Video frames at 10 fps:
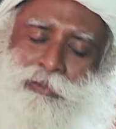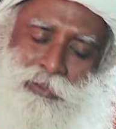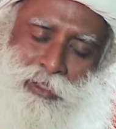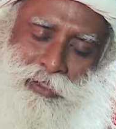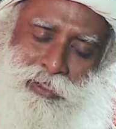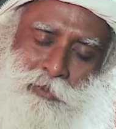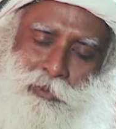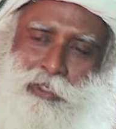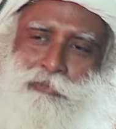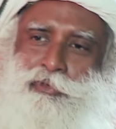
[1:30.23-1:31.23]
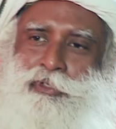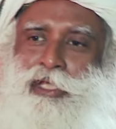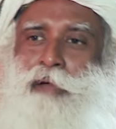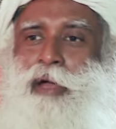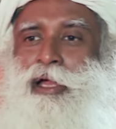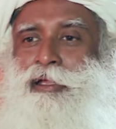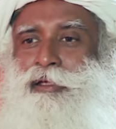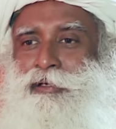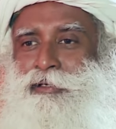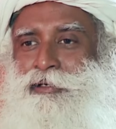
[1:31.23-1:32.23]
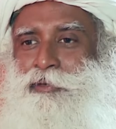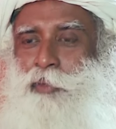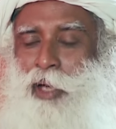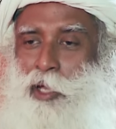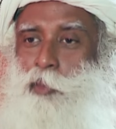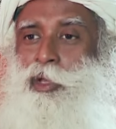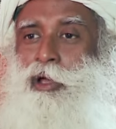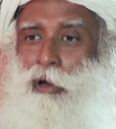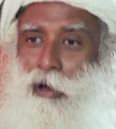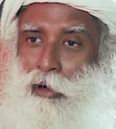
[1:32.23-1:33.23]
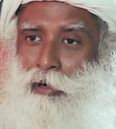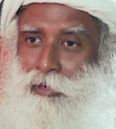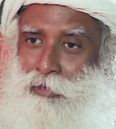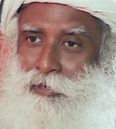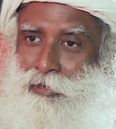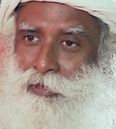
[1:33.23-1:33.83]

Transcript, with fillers: Yes, it will give you some idea where we are. Hmm.